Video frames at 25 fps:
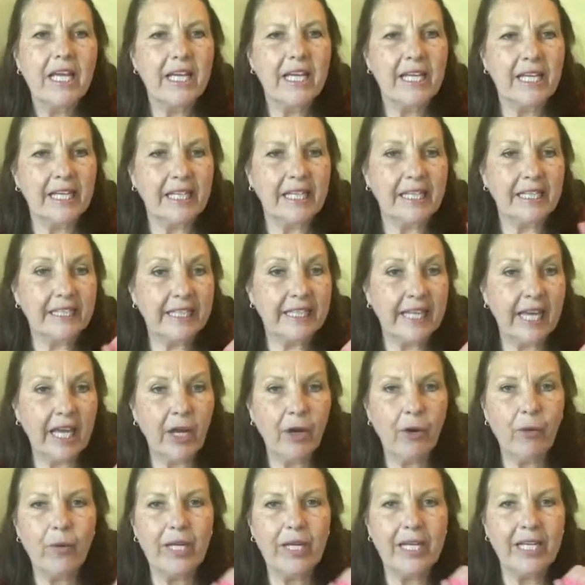in
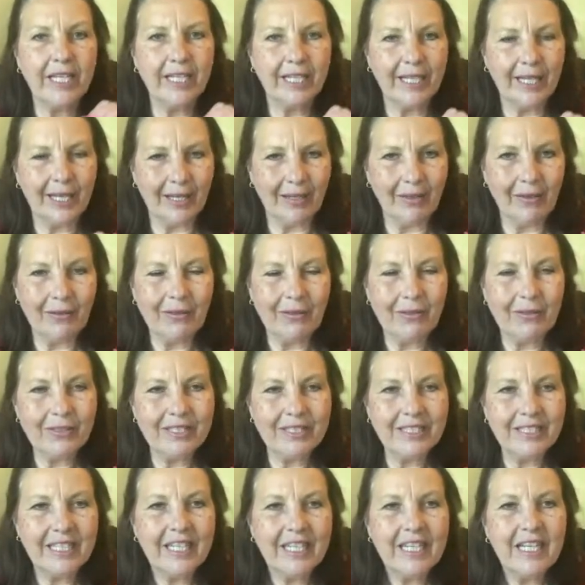layering
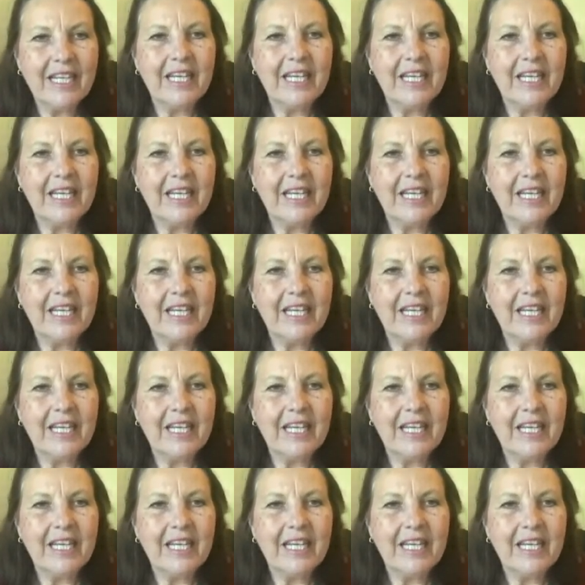colors.